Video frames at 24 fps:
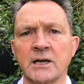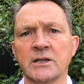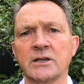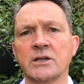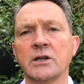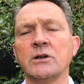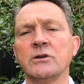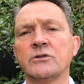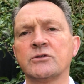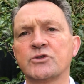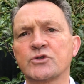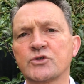
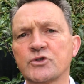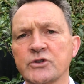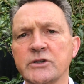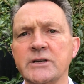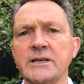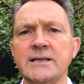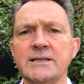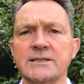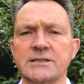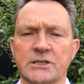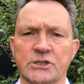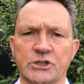The
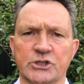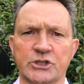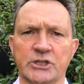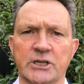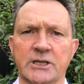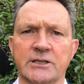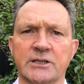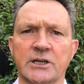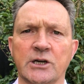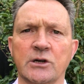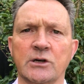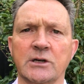trees
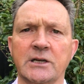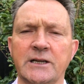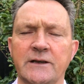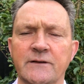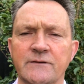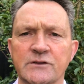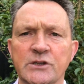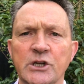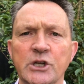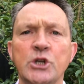shed their leaves.